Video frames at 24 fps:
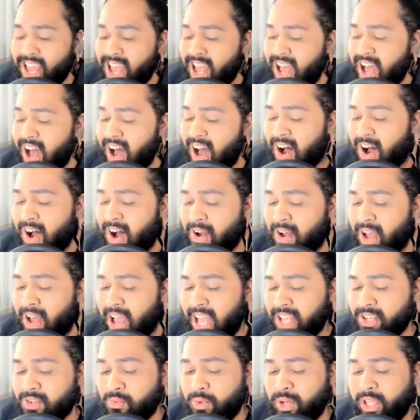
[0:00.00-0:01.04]

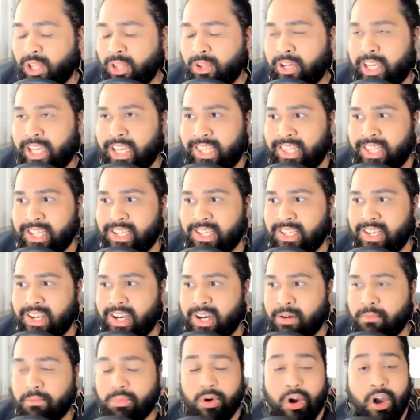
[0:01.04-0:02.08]
As we look at this
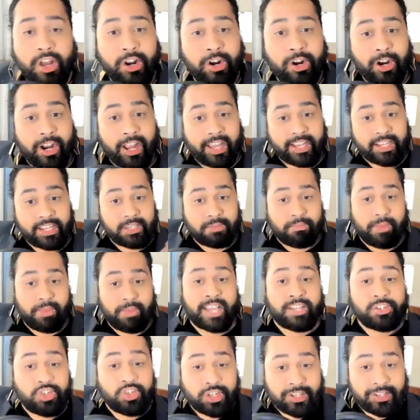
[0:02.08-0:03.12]
broader
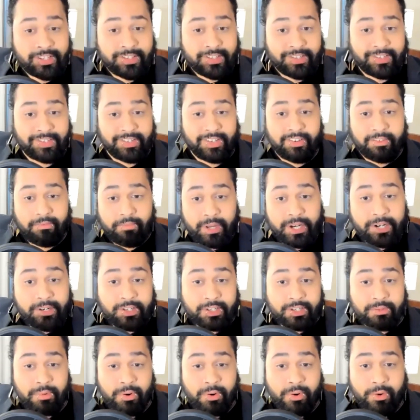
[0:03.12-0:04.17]
expansion of peer
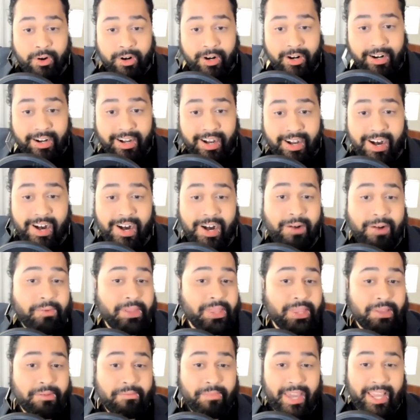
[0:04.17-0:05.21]
support in
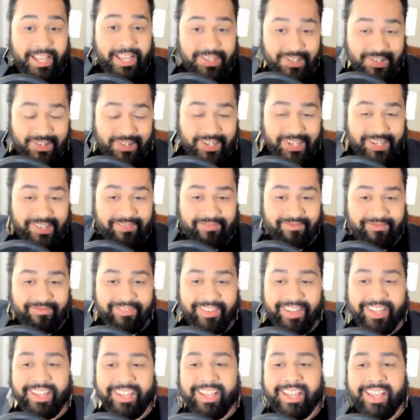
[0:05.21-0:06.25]
the mainstream,
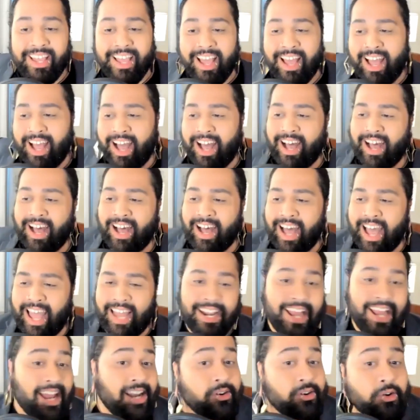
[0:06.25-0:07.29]
I
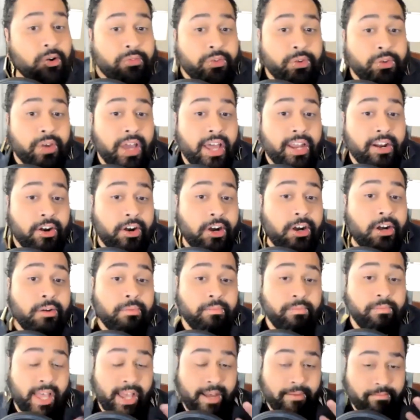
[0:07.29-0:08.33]
don't know if you had heard
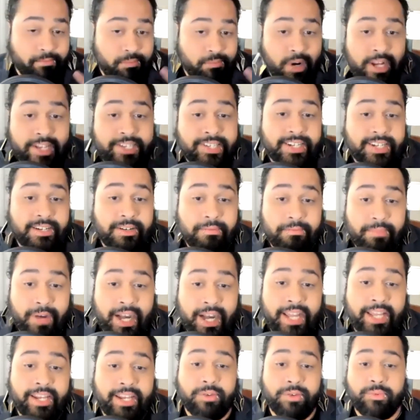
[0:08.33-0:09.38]
that President
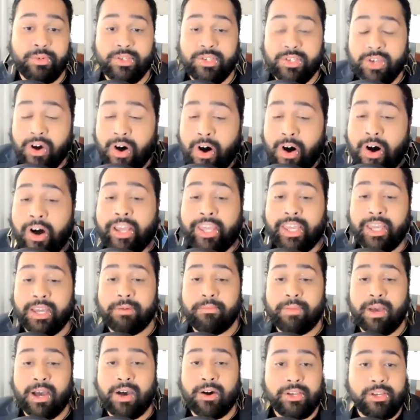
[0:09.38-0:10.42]
Biden was talking
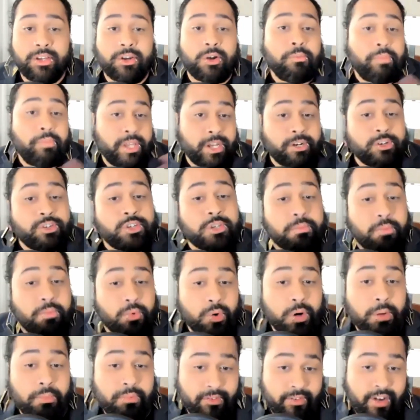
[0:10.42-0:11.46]
about, peer
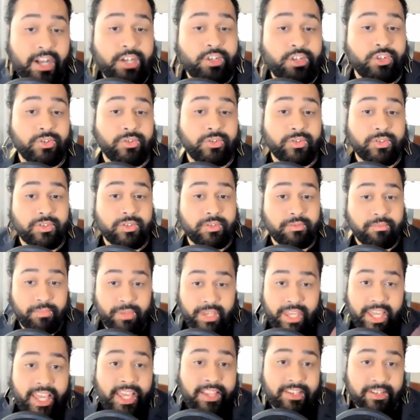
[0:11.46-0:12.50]
support professionals
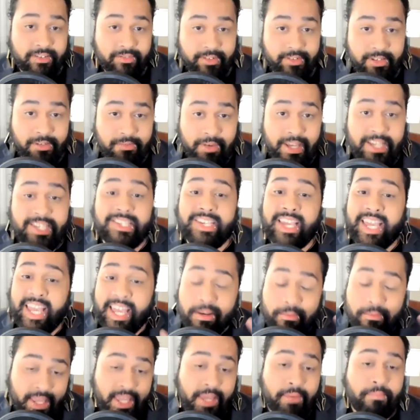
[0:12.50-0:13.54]
being in different spaces
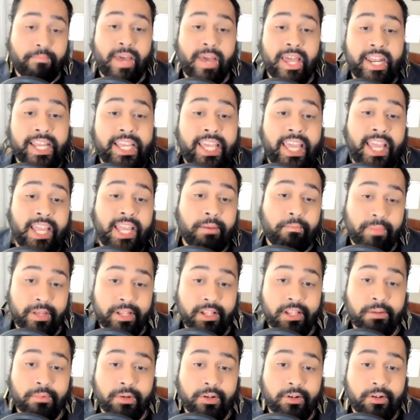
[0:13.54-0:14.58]
and being Medicaid
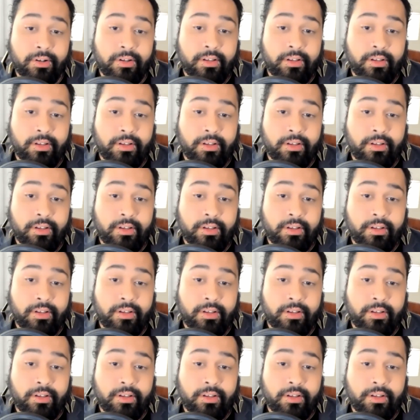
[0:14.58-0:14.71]
billable.